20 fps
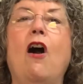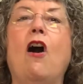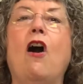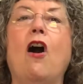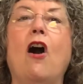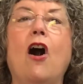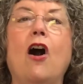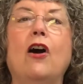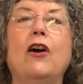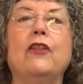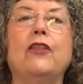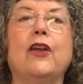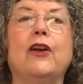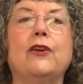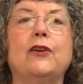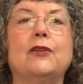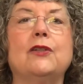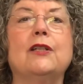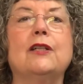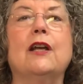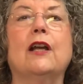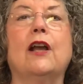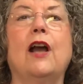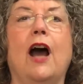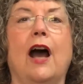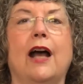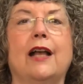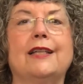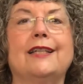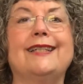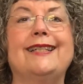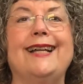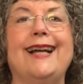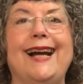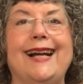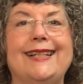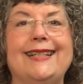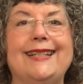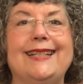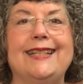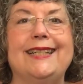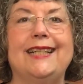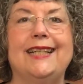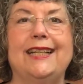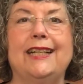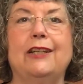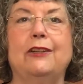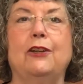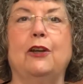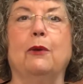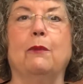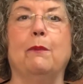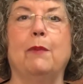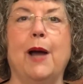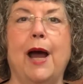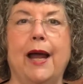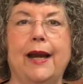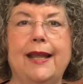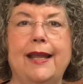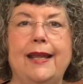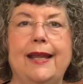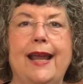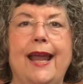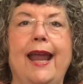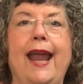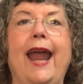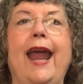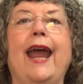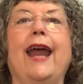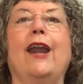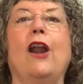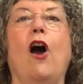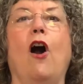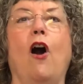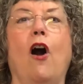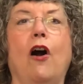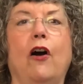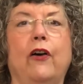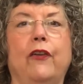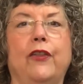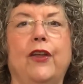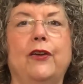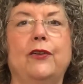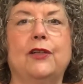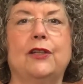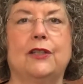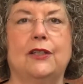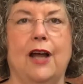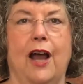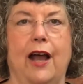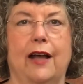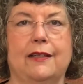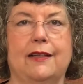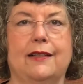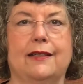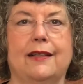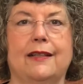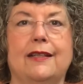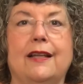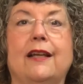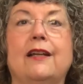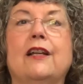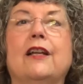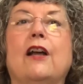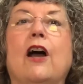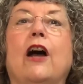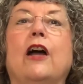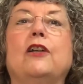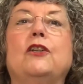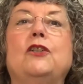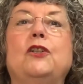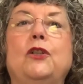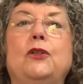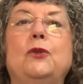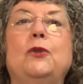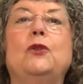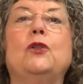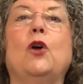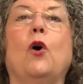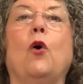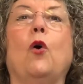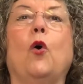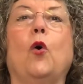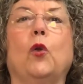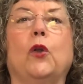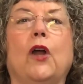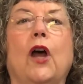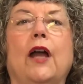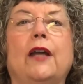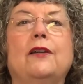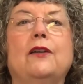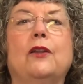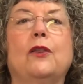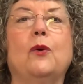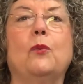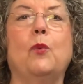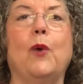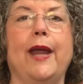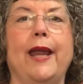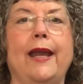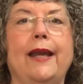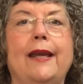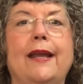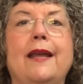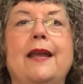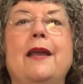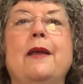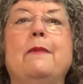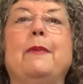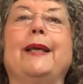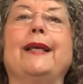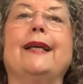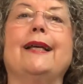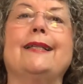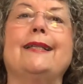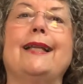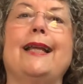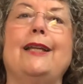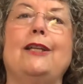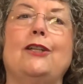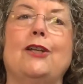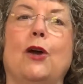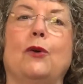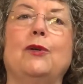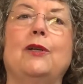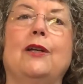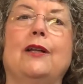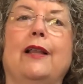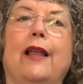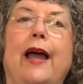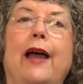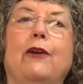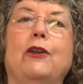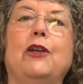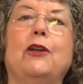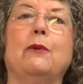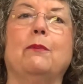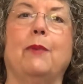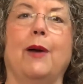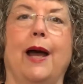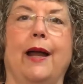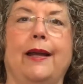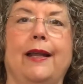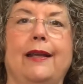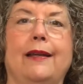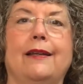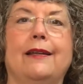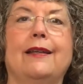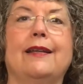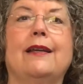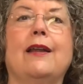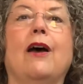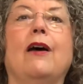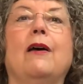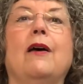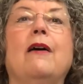All of those cause toxins in your body, and all of those toxins cause you to hold on to the weight because they don't allow your body to